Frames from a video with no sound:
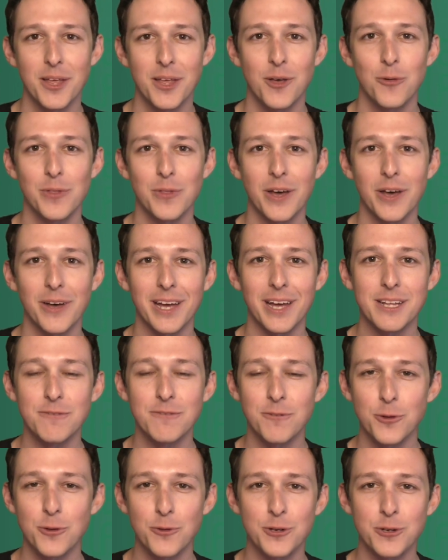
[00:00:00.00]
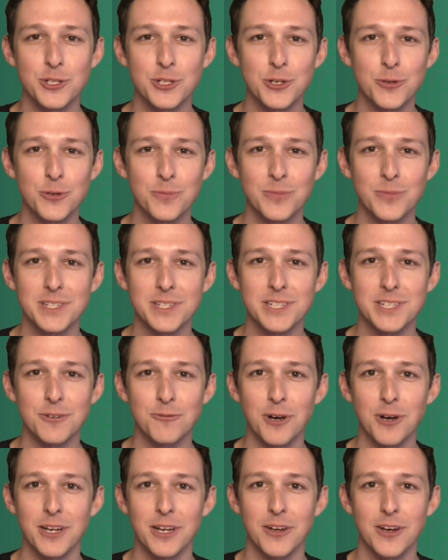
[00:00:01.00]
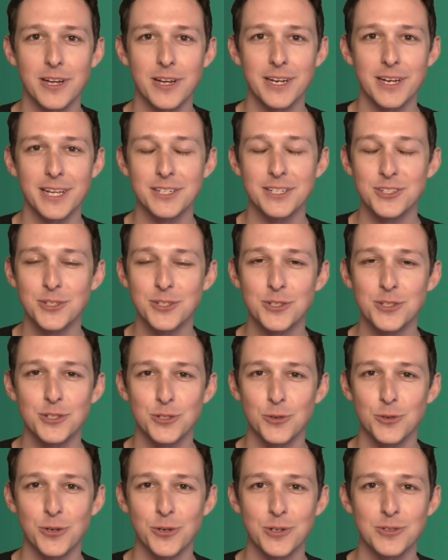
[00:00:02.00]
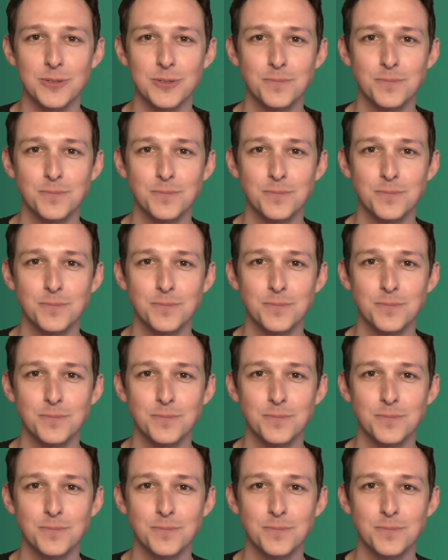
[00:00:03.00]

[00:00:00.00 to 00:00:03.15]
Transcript: Without any further ado, let's get right on into the tutorial.